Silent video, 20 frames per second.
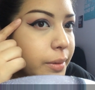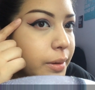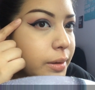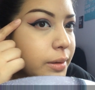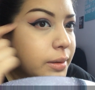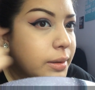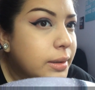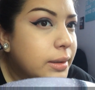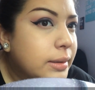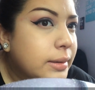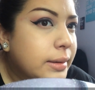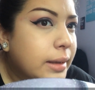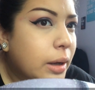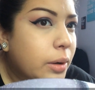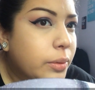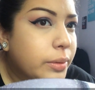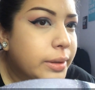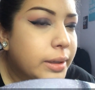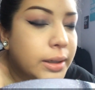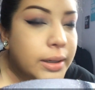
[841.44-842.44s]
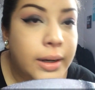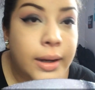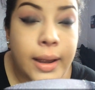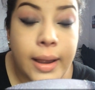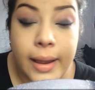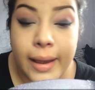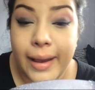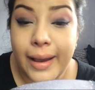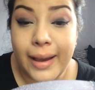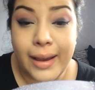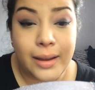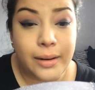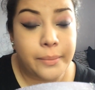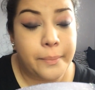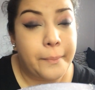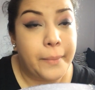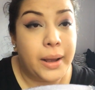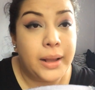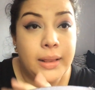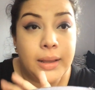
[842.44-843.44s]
And that one there. And my